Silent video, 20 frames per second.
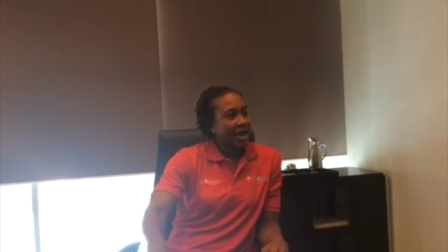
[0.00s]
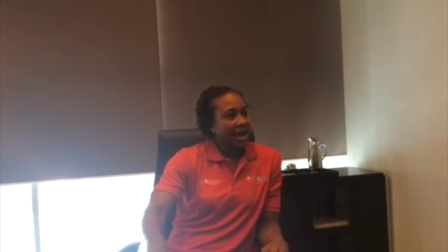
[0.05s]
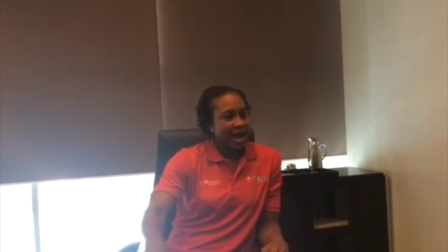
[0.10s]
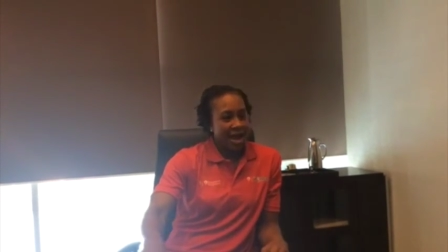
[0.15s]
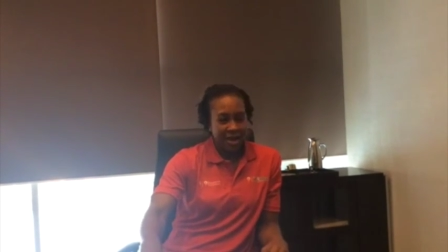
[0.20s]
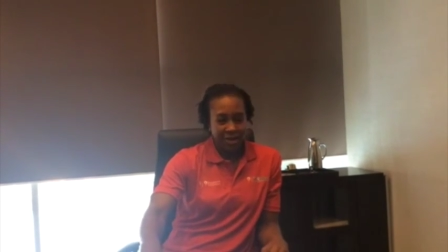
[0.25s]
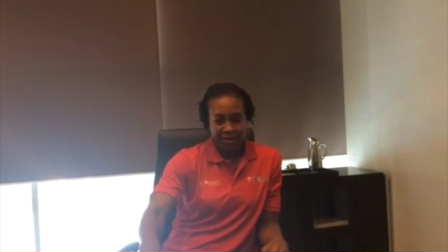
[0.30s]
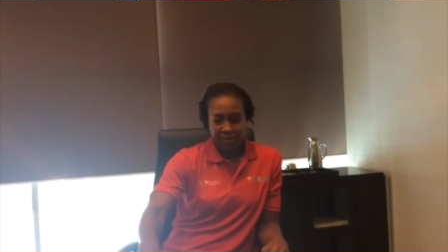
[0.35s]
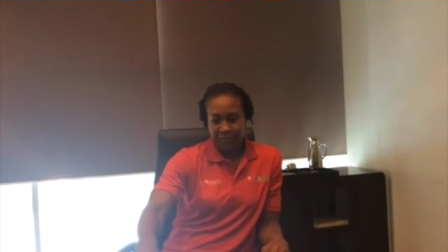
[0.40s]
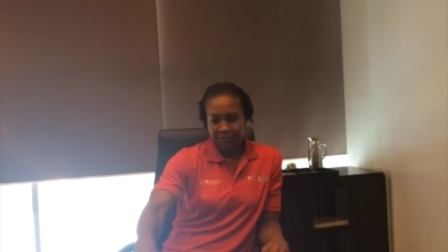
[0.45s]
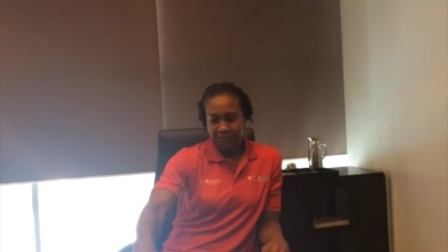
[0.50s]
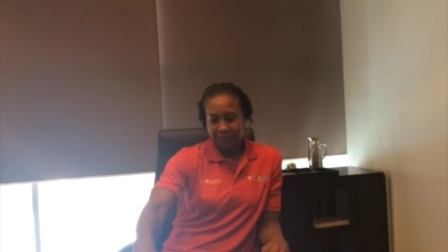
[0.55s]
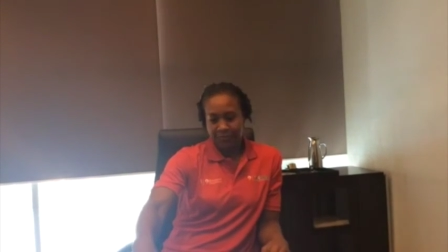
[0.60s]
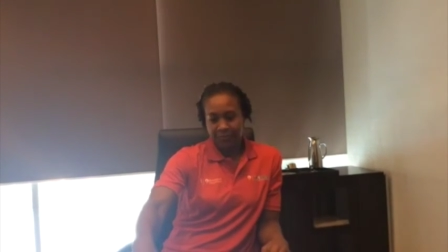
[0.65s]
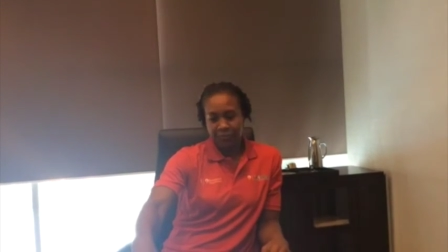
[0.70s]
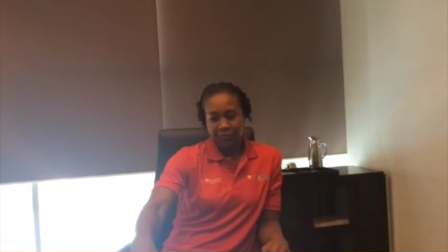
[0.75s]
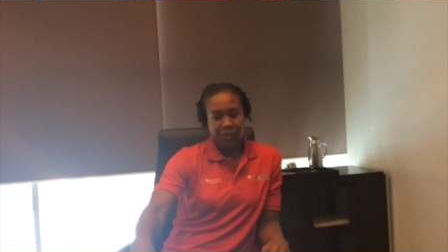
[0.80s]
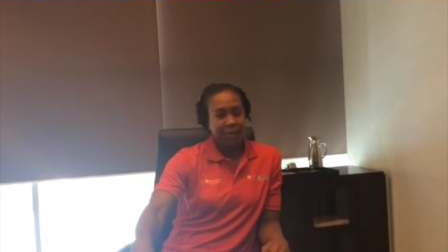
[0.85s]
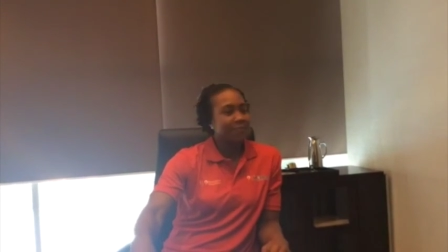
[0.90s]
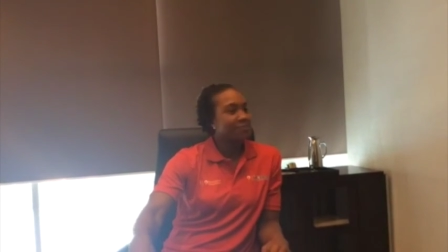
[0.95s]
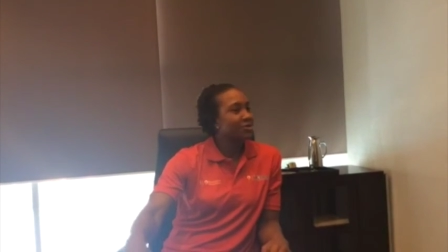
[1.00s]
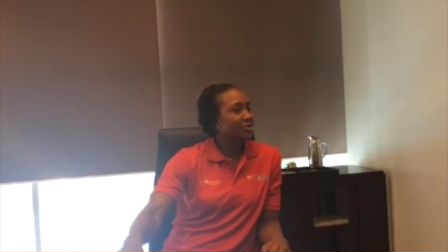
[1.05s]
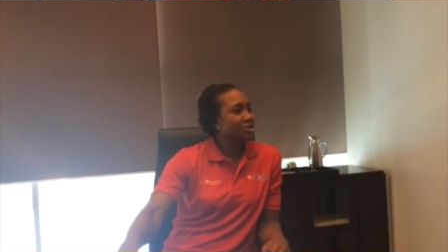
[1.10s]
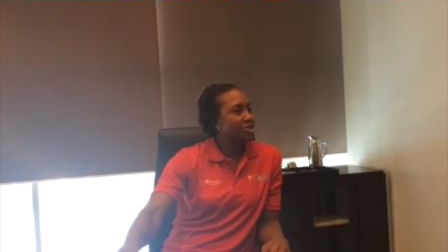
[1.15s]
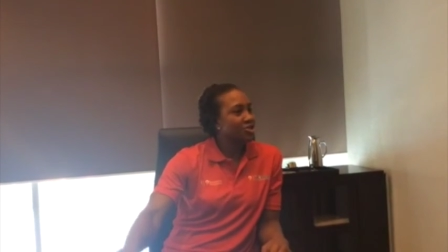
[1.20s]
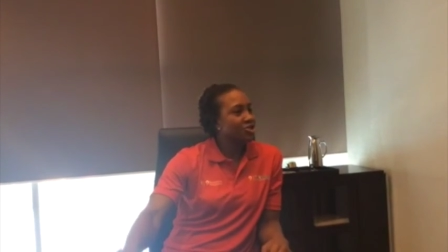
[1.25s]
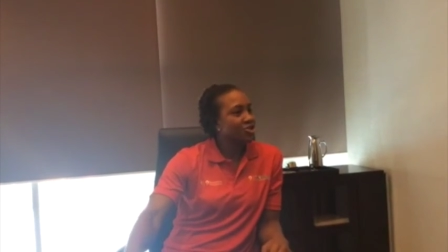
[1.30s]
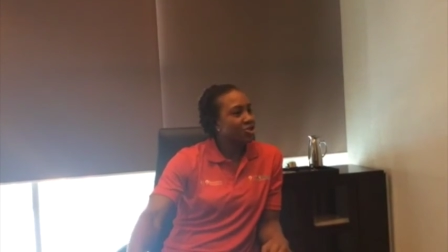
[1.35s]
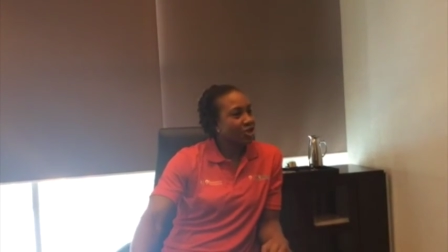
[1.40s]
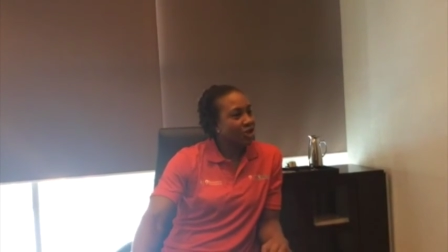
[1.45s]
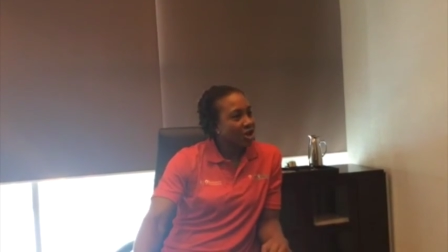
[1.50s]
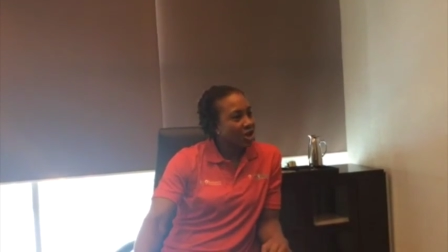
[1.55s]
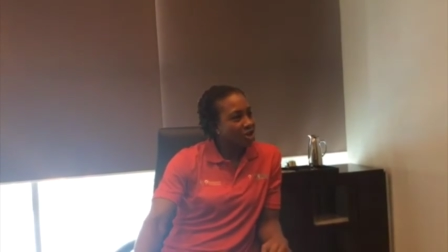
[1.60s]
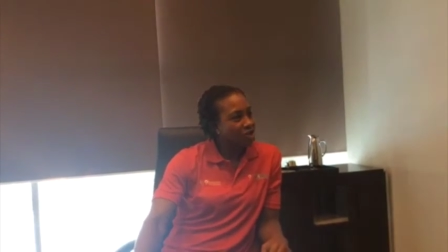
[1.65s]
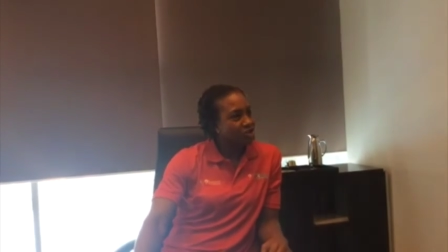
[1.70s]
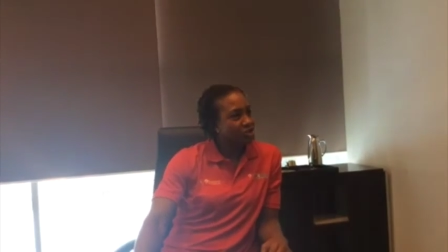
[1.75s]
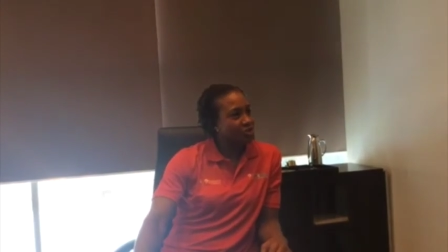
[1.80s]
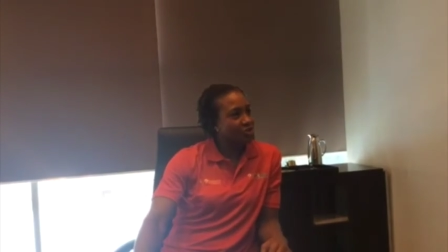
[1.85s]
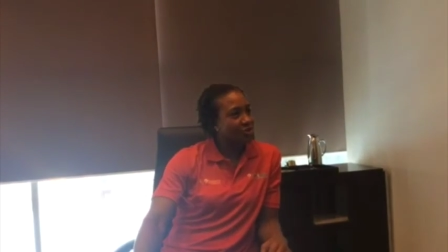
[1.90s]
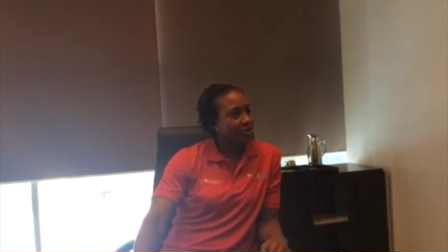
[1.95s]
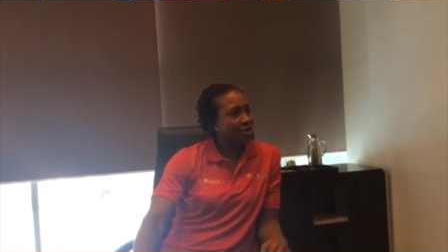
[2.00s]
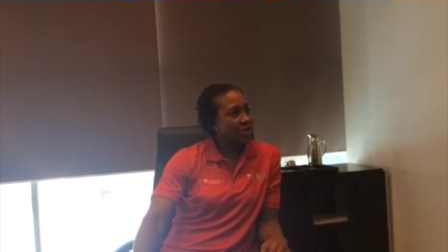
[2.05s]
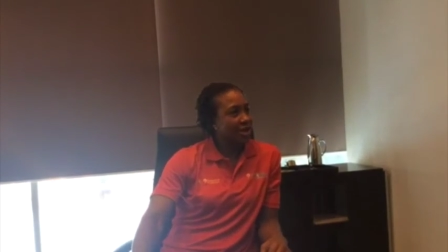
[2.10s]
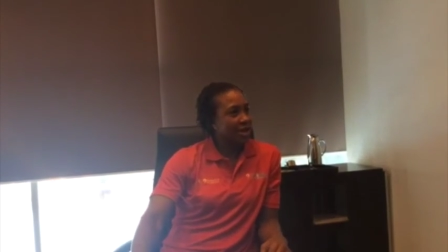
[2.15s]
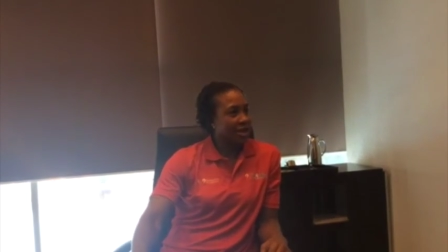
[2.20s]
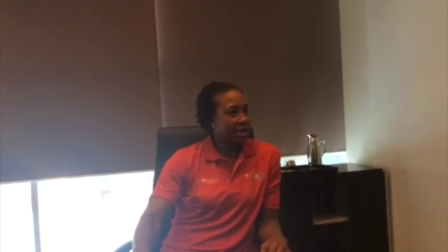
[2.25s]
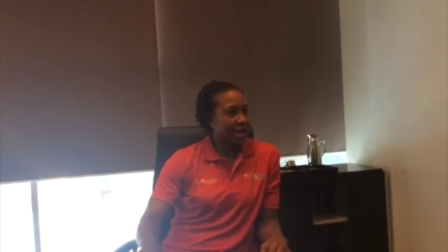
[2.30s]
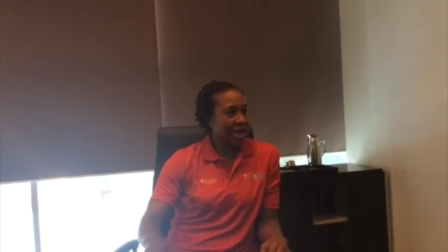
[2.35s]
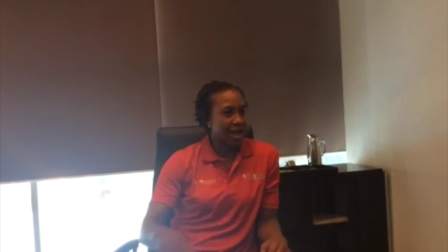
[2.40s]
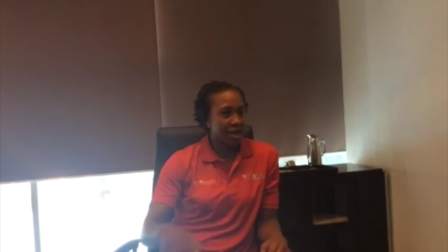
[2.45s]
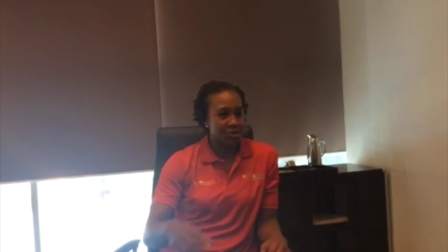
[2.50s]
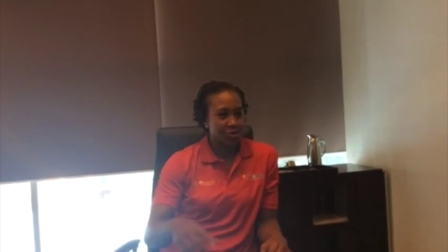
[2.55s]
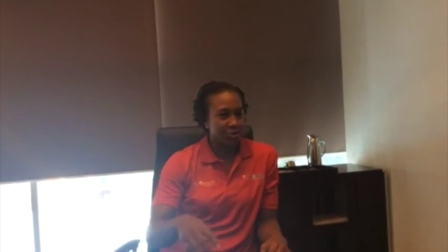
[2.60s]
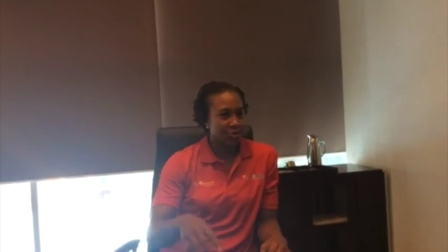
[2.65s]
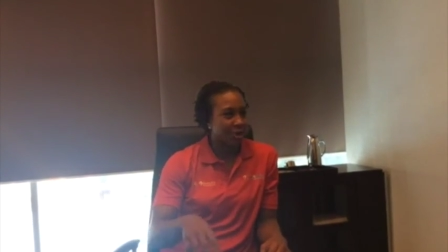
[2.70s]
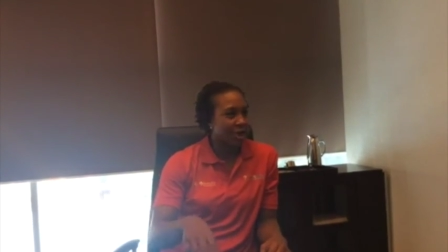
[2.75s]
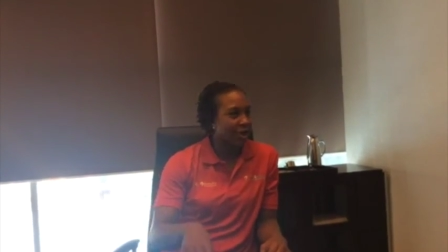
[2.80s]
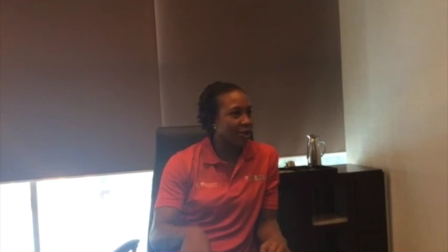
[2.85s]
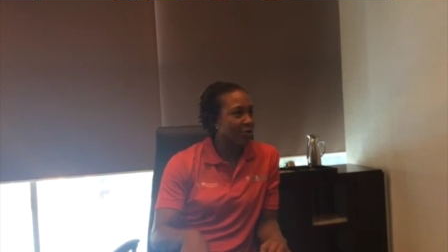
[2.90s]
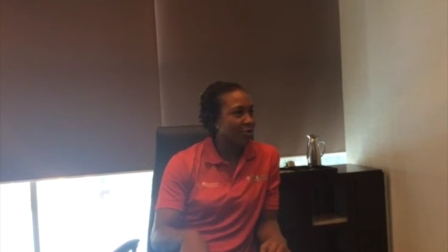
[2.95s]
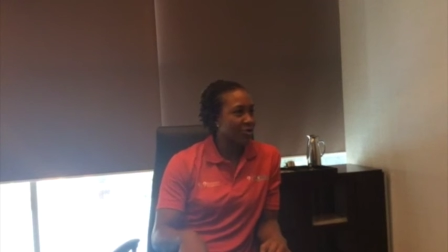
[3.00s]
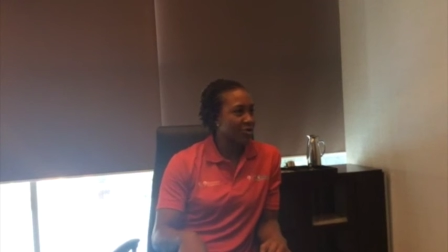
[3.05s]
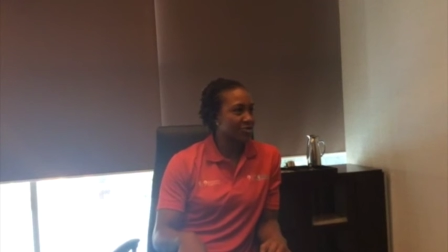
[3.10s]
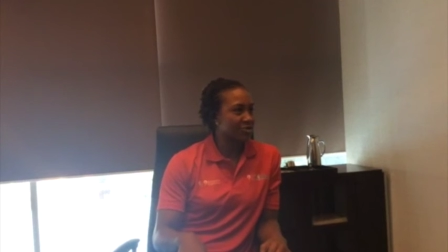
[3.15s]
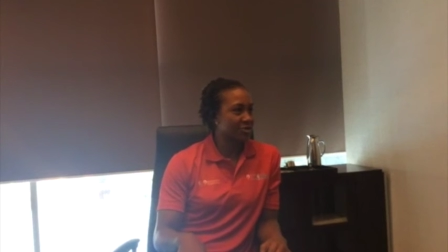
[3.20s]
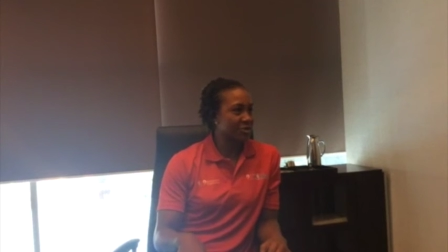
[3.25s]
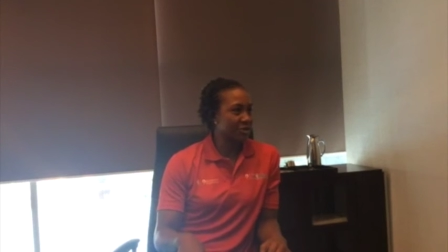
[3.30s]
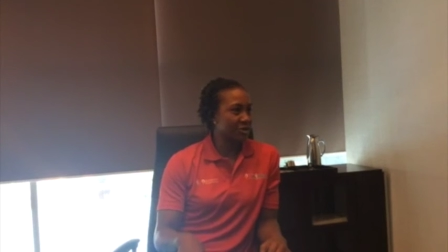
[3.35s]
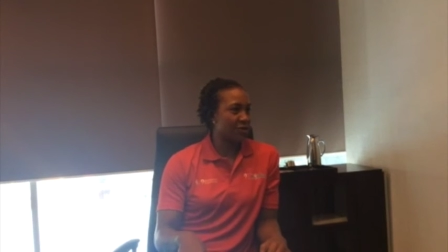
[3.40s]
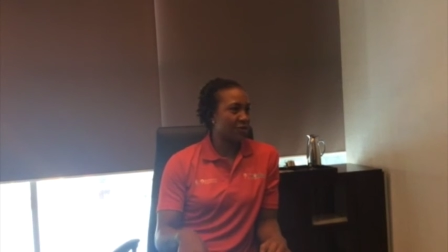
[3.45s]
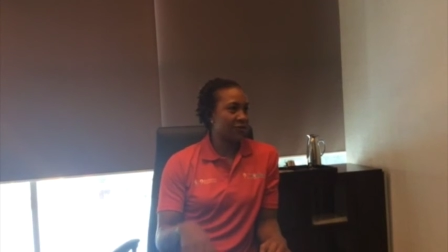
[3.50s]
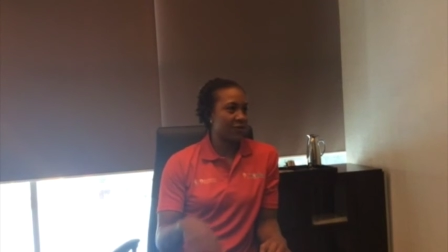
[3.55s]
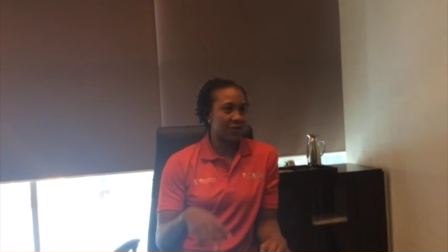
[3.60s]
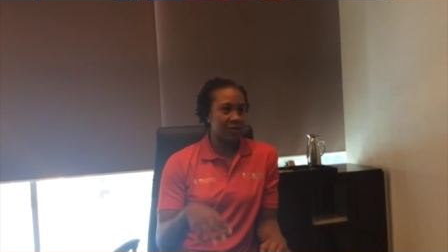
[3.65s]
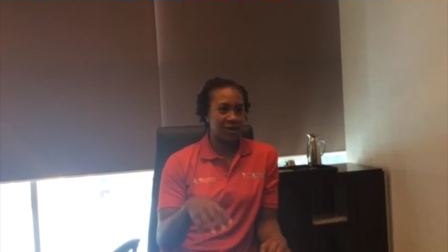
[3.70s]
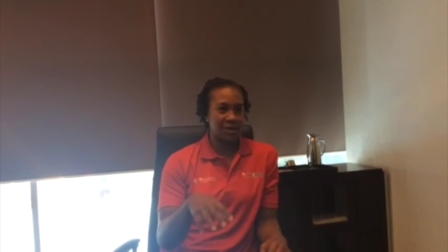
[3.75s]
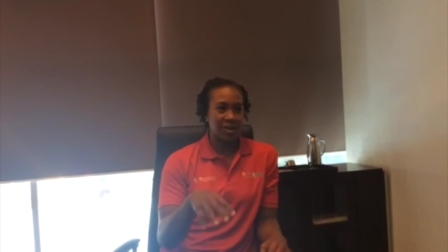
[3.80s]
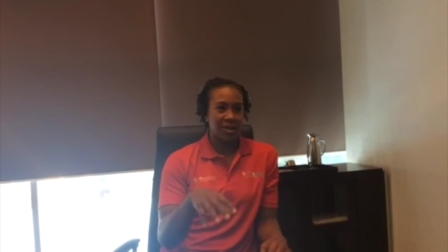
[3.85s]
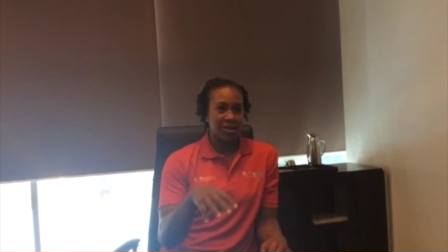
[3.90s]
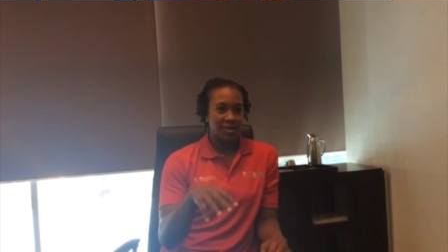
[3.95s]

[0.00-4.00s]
how to represent your country and how you carry yourself and